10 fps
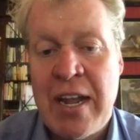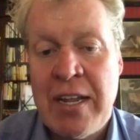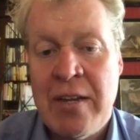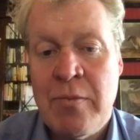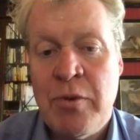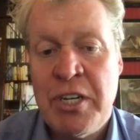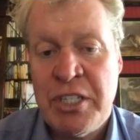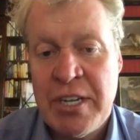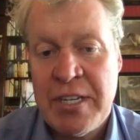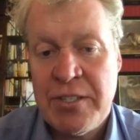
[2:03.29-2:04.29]
in British
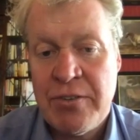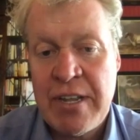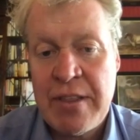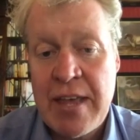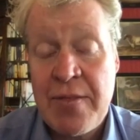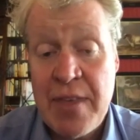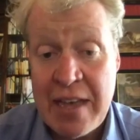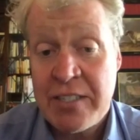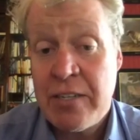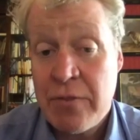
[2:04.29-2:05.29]
history than
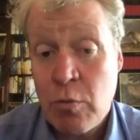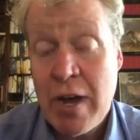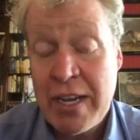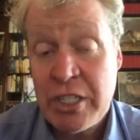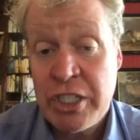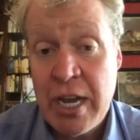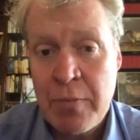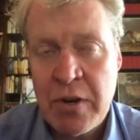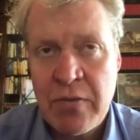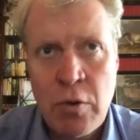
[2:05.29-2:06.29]
that of the White Ship.
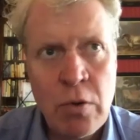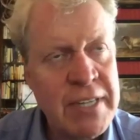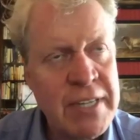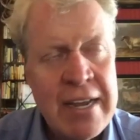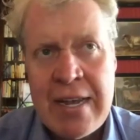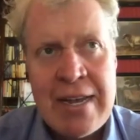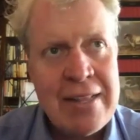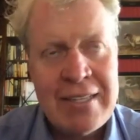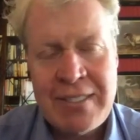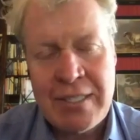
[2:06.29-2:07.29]
And of course,
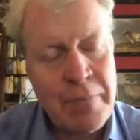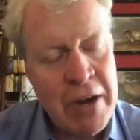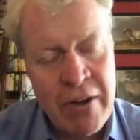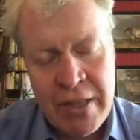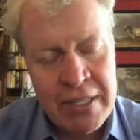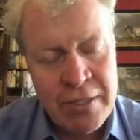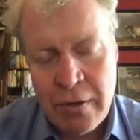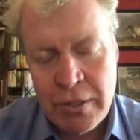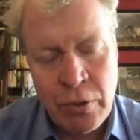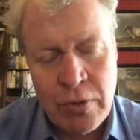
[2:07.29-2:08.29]
this is a period that's
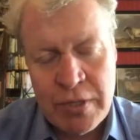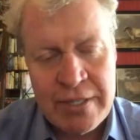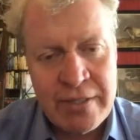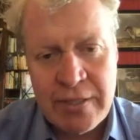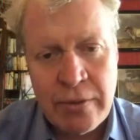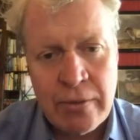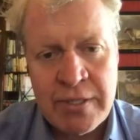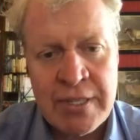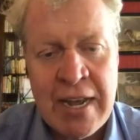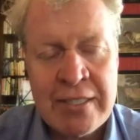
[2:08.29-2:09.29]
not taught in
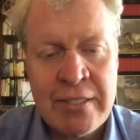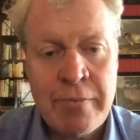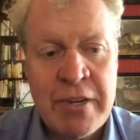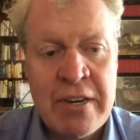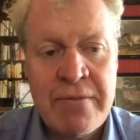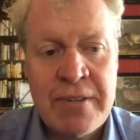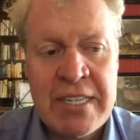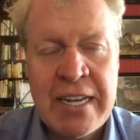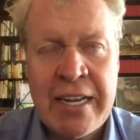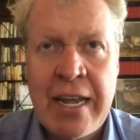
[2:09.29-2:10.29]
schools and hasn't been for
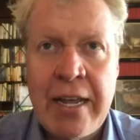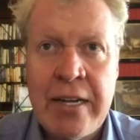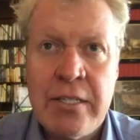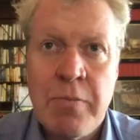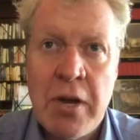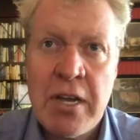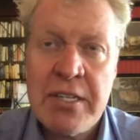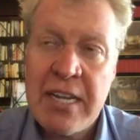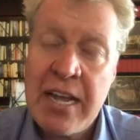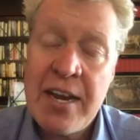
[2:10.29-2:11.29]
decades. But
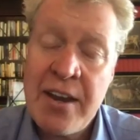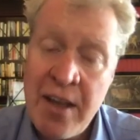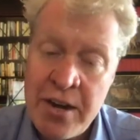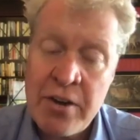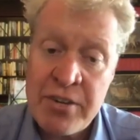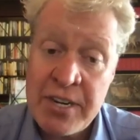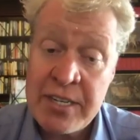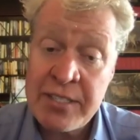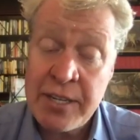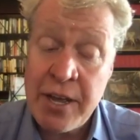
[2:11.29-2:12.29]
900
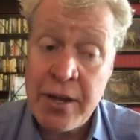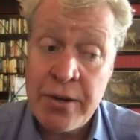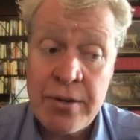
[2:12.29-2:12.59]
years ago,